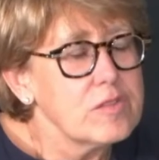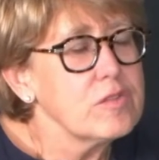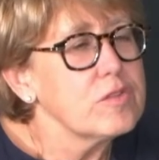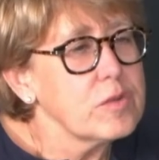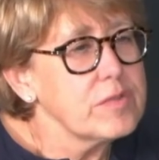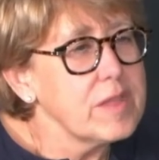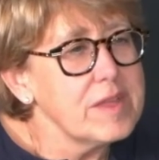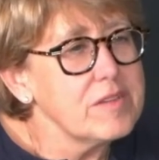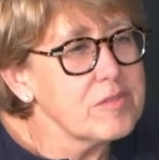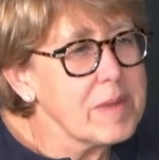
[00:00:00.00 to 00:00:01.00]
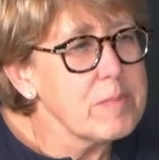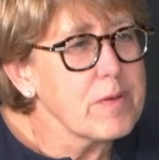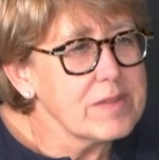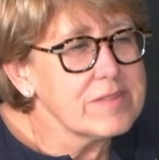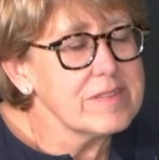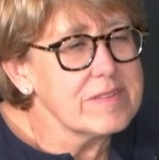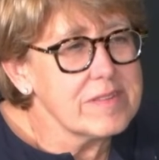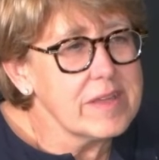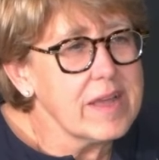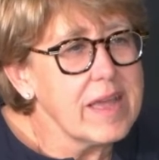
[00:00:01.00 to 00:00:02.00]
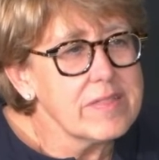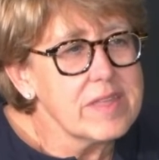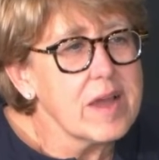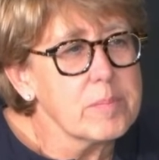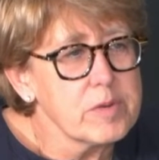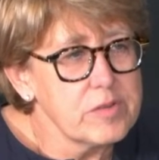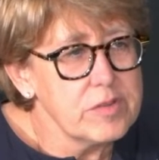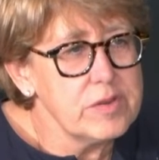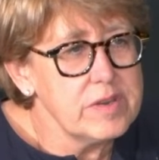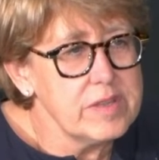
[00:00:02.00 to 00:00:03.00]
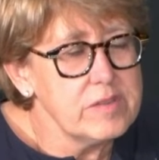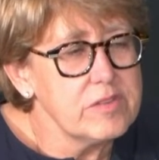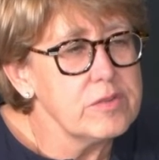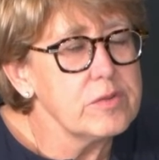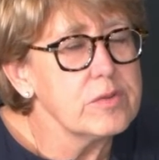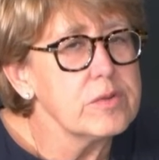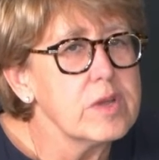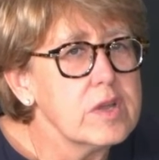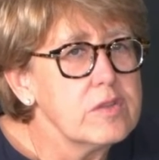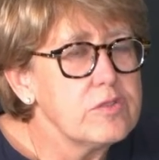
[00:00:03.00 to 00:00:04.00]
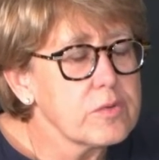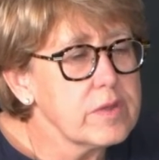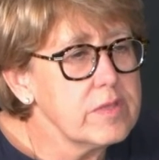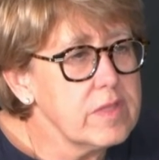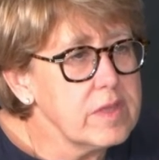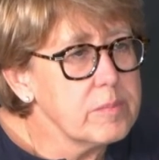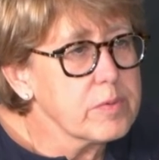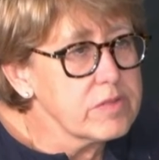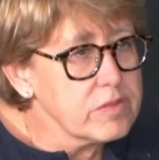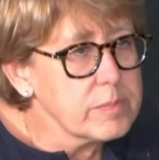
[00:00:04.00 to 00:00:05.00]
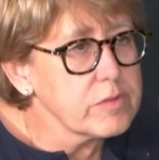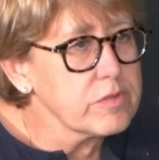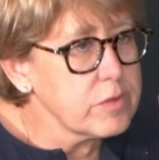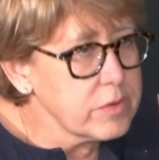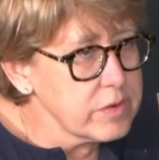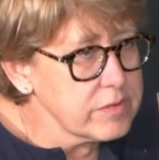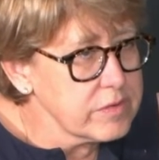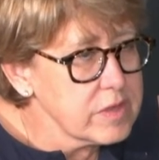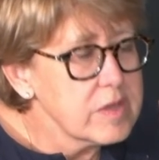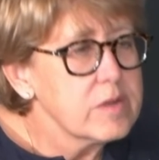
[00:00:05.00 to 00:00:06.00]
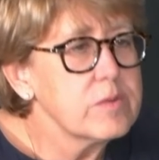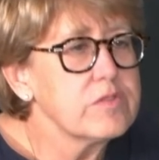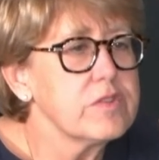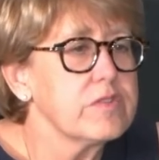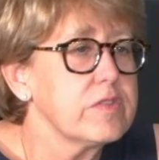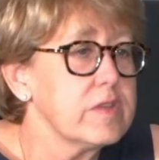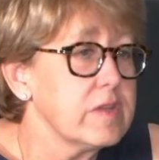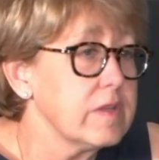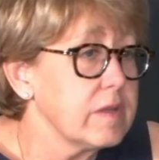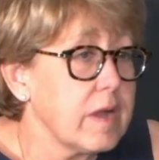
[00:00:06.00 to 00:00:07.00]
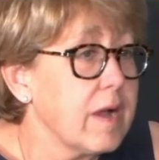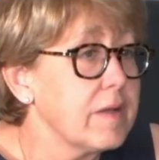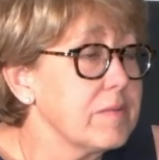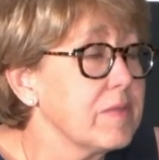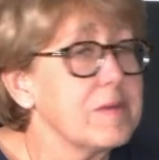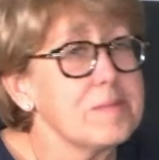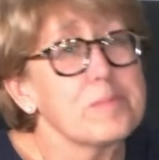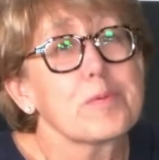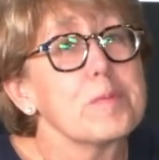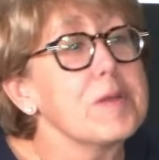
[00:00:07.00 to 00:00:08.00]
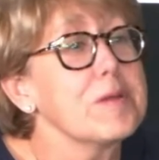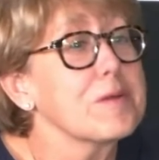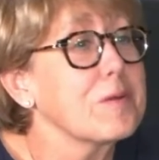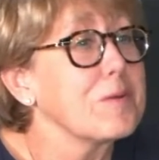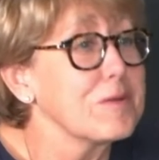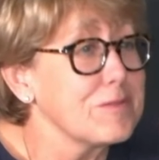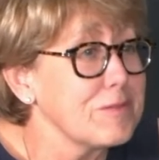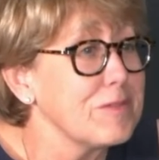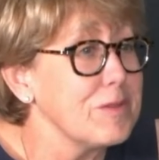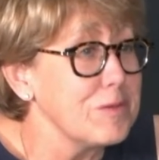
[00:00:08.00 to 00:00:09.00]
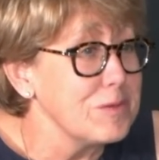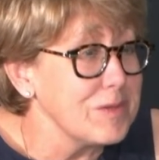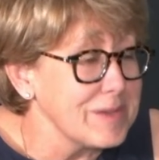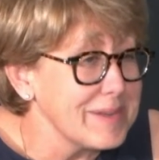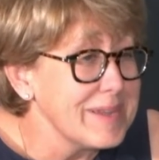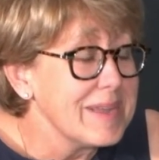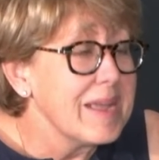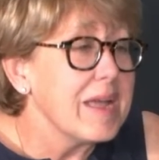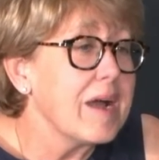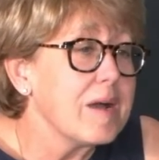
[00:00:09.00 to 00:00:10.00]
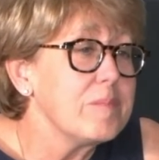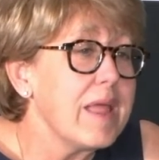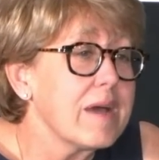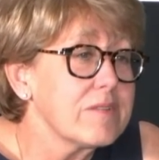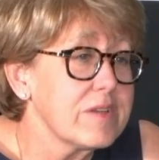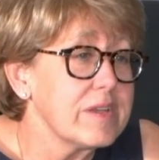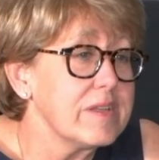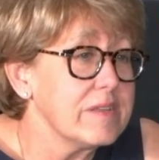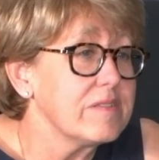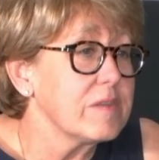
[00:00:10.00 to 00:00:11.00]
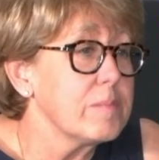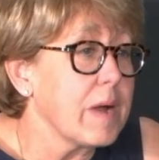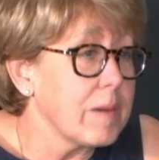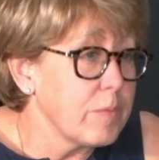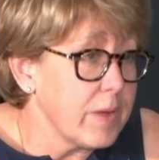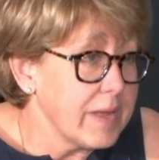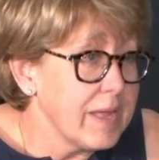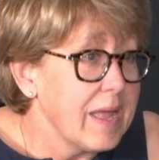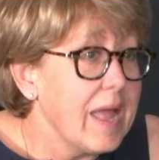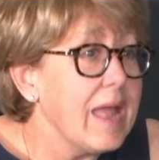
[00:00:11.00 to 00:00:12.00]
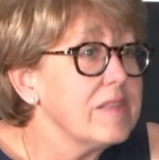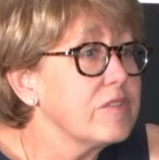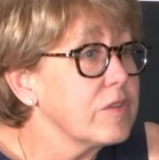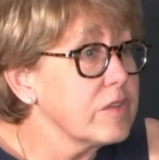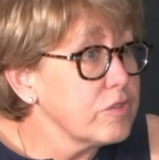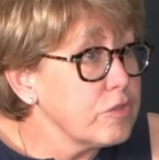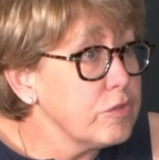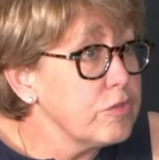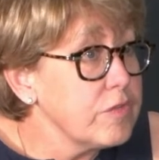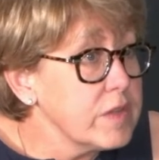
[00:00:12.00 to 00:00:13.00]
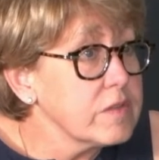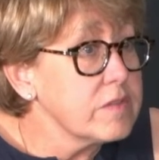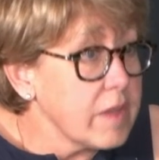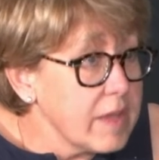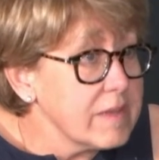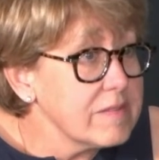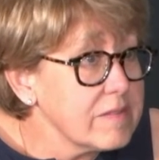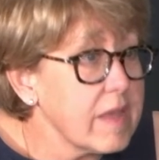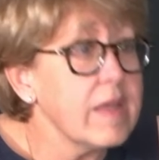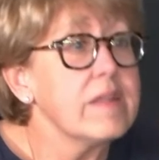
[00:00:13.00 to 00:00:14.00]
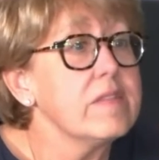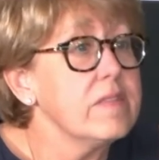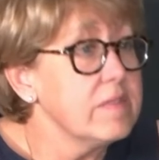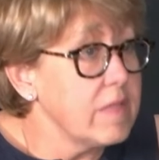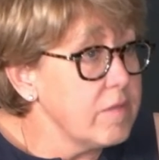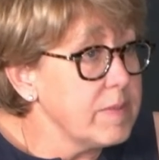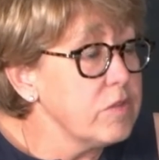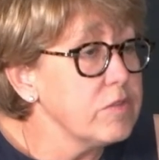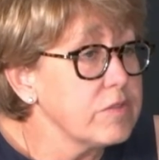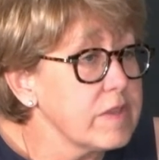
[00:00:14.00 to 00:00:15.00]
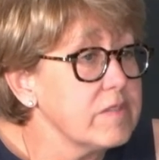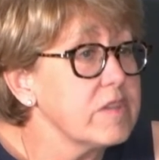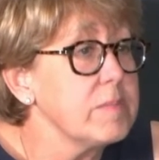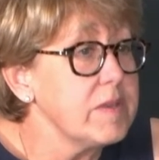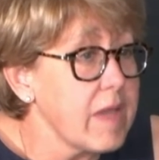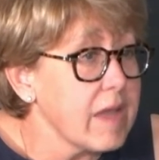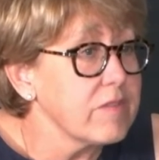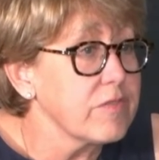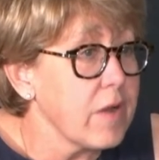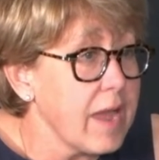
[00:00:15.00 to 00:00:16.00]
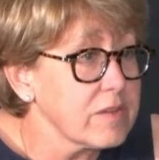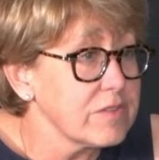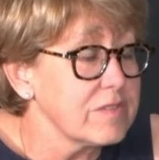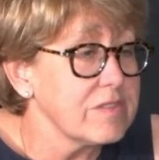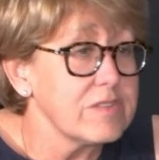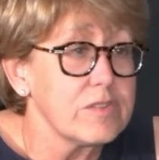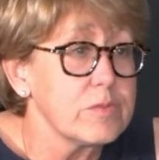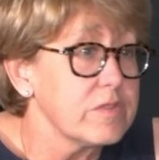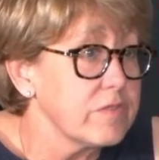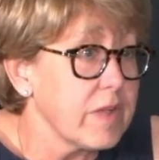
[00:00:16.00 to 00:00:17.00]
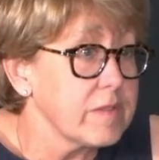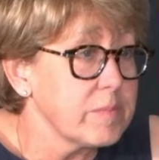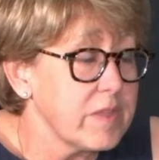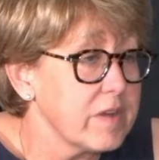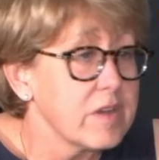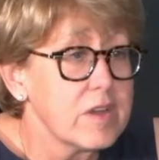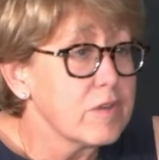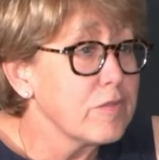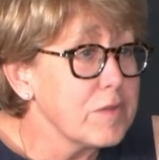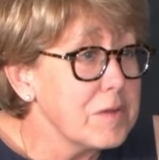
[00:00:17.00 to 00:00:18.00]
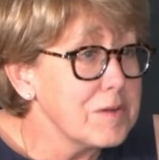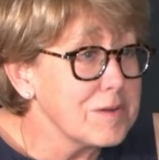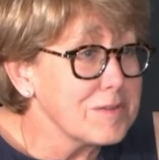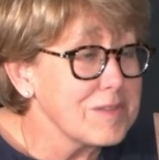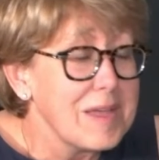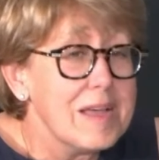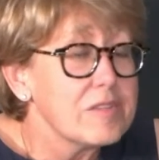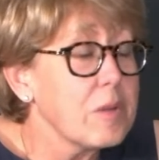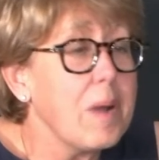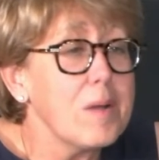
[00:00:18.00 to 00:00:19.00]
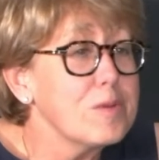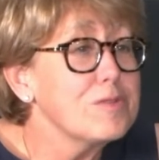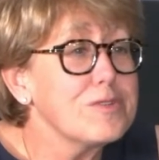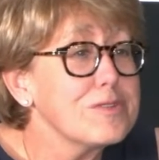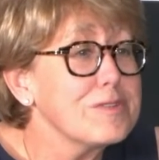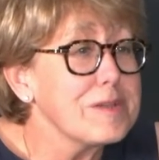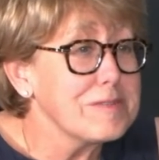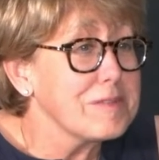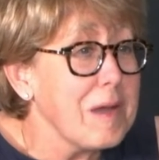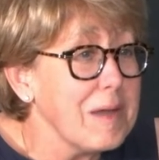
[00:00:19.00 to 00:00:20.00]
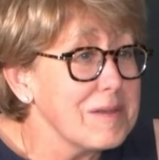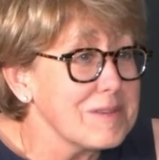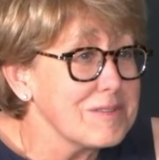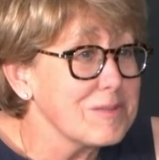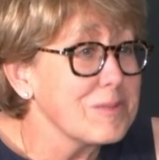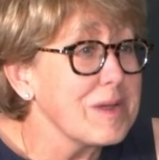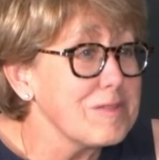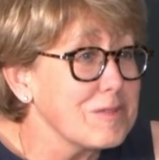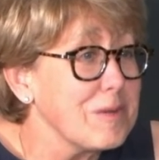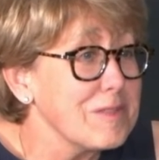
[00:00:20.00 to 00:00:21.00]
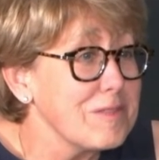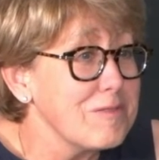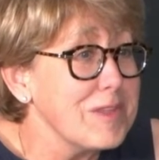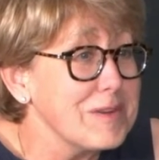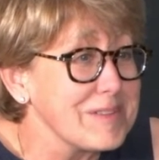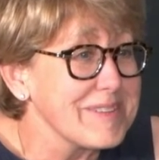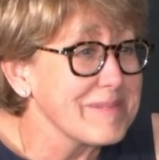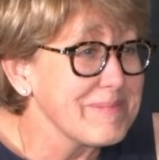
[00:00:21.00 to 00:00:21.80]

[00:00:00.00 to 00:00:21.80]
So at the end of my presidency, I had the opportunity to join the Principals course, which is the premier course of the Union, now done in Zimbabwe. And so there's 2 field days, and they've been using TB Data for Action since it was developed there for years. So I was just astonished when I saw it in the field.